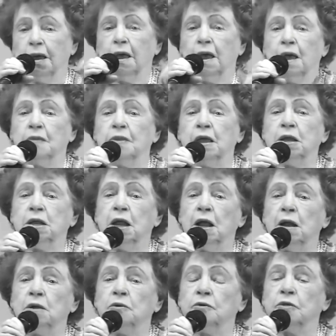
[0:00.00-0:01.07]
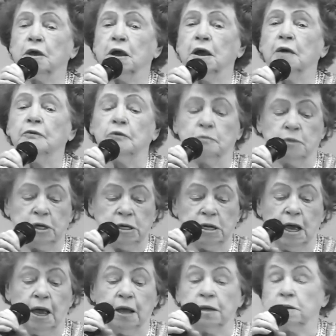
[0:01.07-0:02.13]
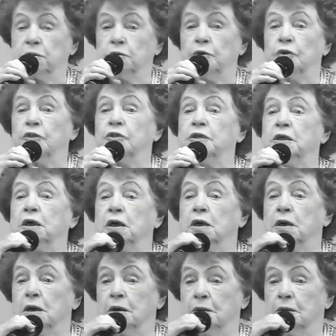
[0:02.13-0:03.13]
And they tell you the government can't do a thing.